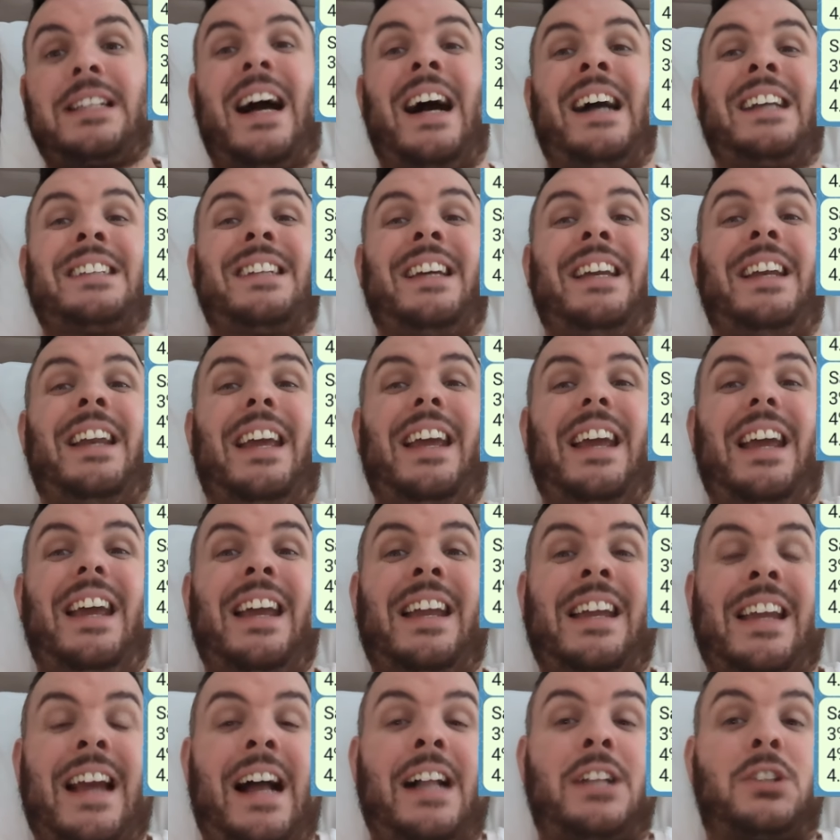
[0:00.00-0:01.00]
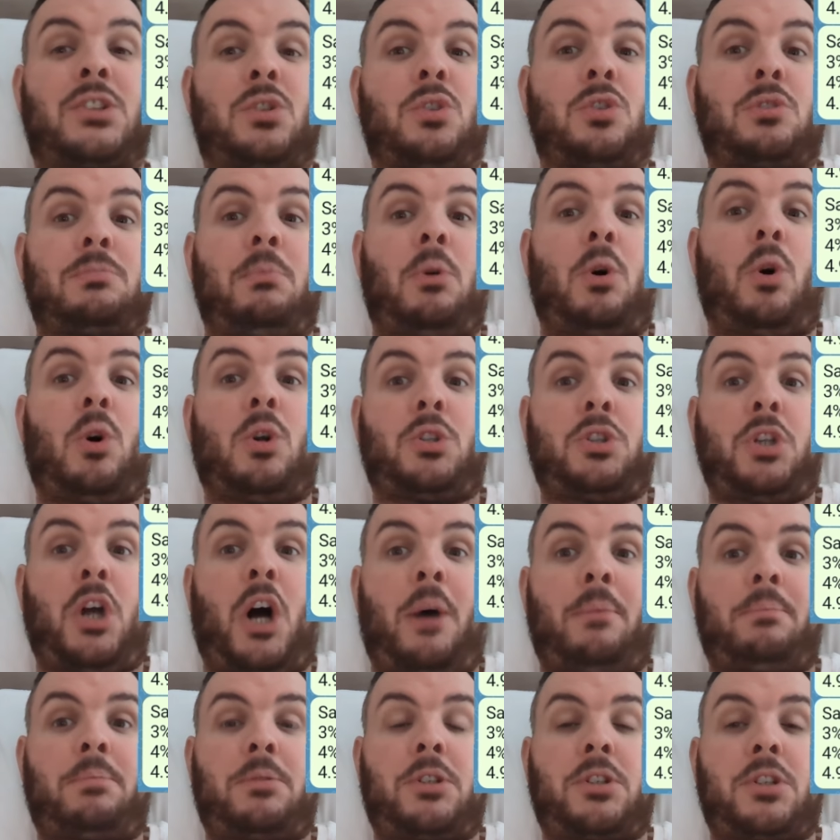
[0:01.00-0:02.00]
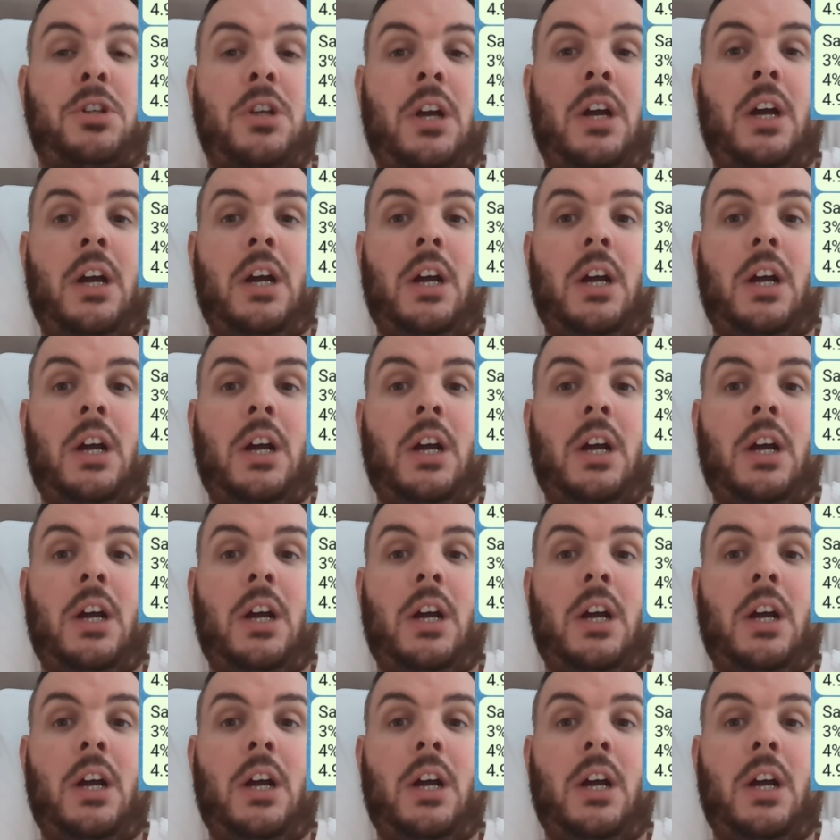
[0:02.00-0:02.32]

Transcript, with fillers: as in it cancels more jobs,